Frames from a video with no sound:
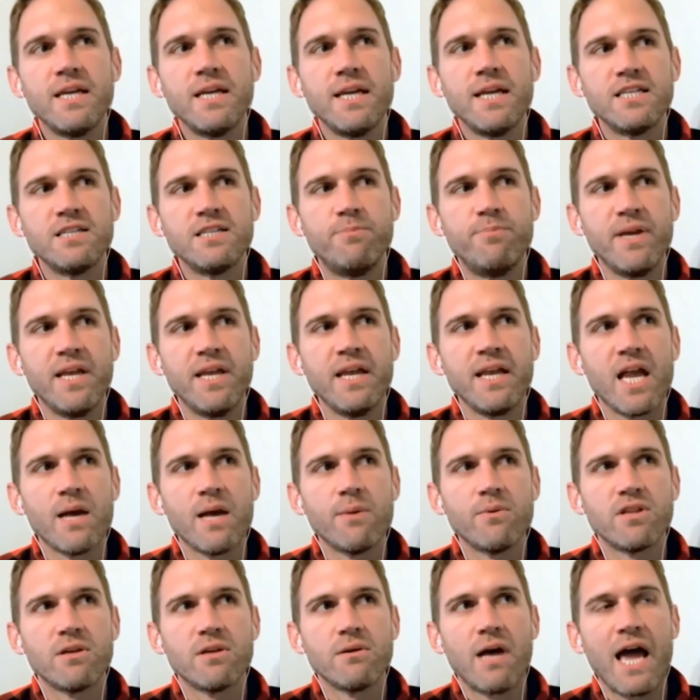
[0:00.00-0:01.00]
is being
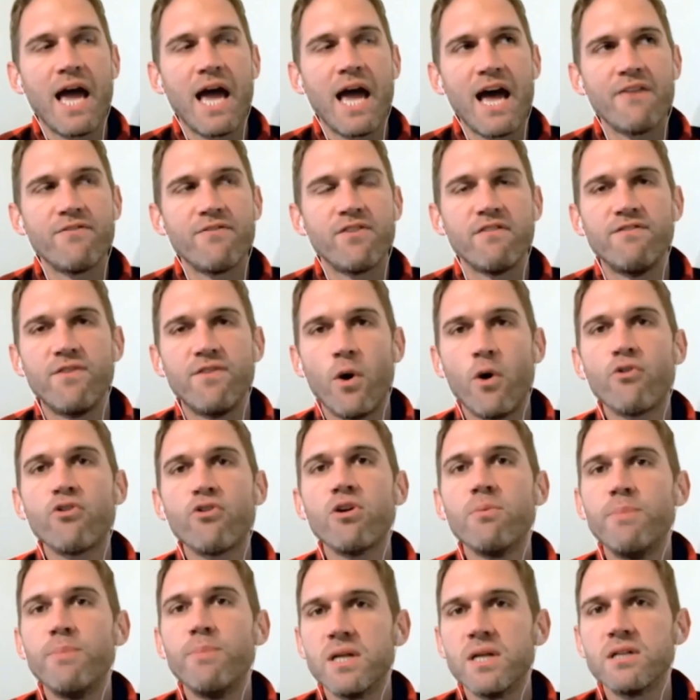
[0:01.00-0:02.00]
able to have the
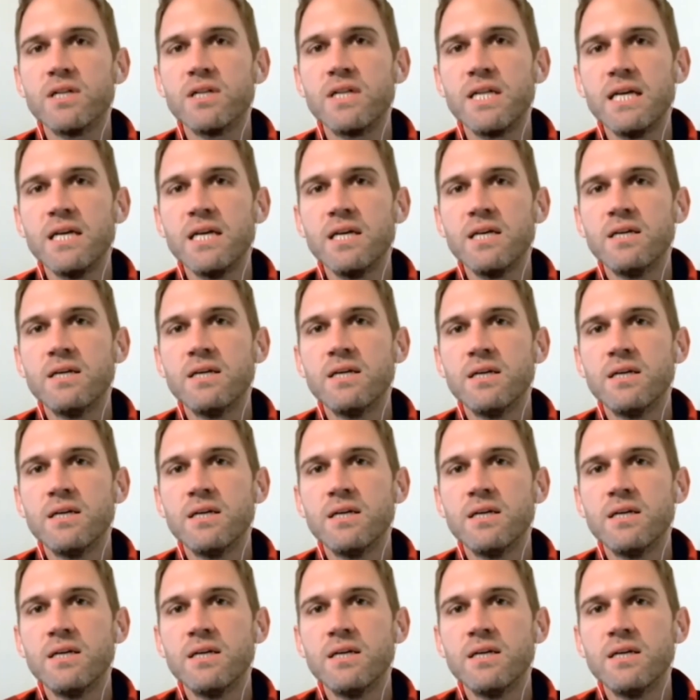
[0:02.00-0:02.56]
vulnerability